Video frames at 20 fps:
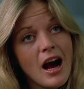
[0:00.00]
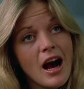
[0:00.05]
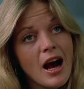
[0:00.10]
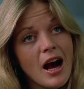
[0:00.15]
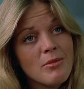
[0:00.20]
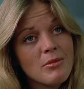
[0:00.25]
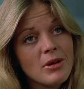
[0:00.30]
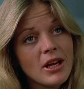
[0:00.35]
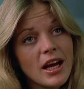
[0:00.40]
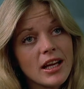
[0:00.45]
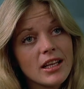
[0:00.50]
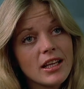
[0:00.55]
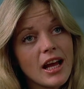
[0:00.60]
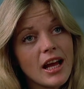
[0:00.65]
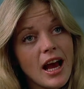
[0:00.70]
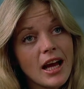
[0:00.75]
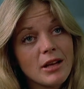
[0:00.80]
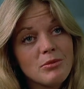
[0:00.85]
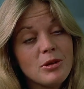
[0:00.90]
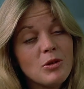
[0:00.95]
I mean, I'd,
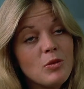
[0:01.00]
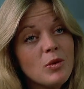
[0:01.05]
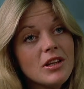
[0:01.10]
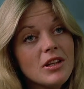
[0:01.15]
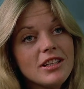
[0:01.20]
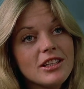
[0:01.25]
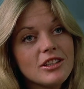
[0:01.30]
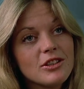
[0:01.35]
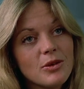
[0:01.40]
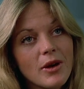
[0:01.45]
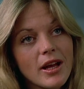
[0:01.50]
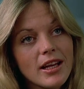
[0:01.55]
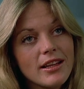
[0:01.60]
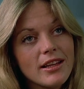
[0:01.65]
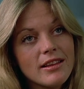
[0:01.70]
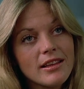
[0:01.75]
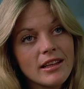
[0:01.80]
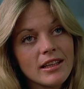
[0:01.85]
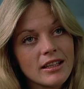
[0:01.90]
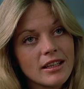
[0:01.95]
I'd be willing to do
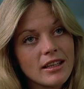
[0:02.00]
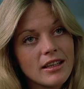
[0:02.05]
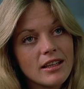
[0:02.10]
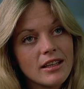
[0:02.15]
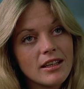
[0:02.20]
anything.